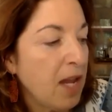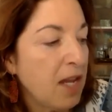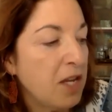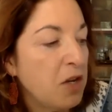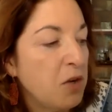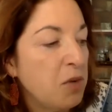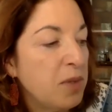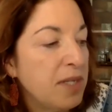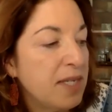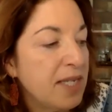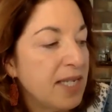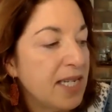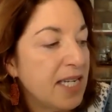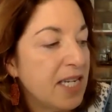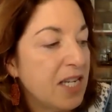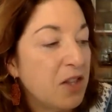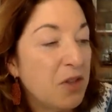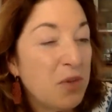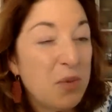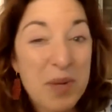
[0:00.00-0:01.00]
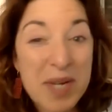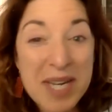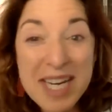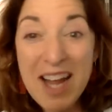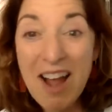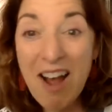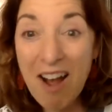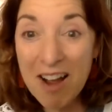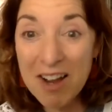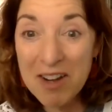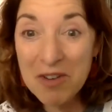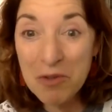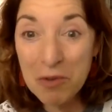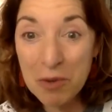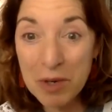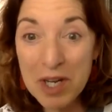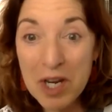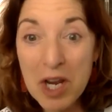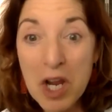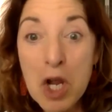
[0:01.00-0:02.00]
you would see
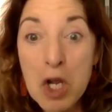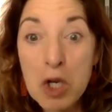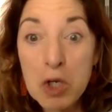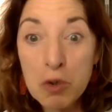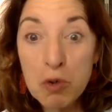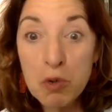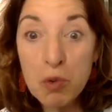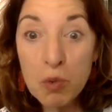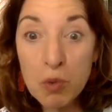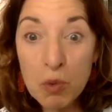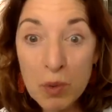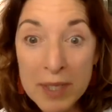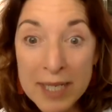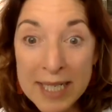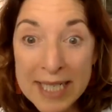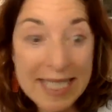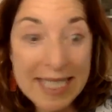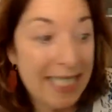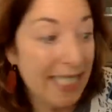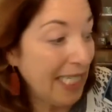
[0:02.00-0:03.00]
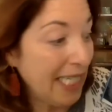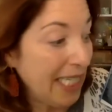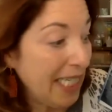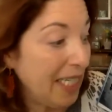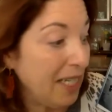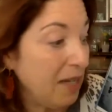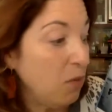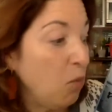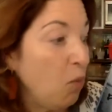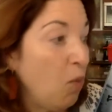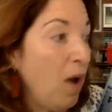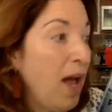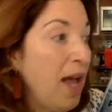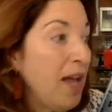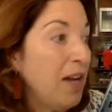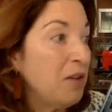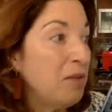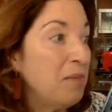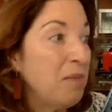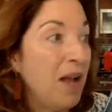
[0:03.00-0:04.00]
300 trillion
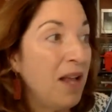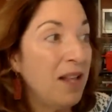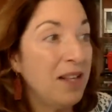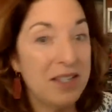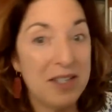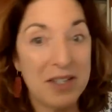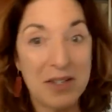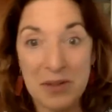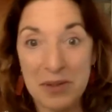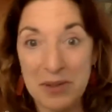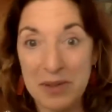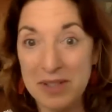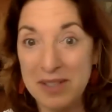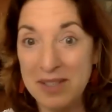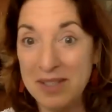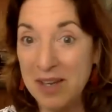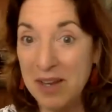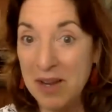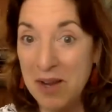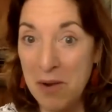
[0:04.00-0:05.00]
water molecules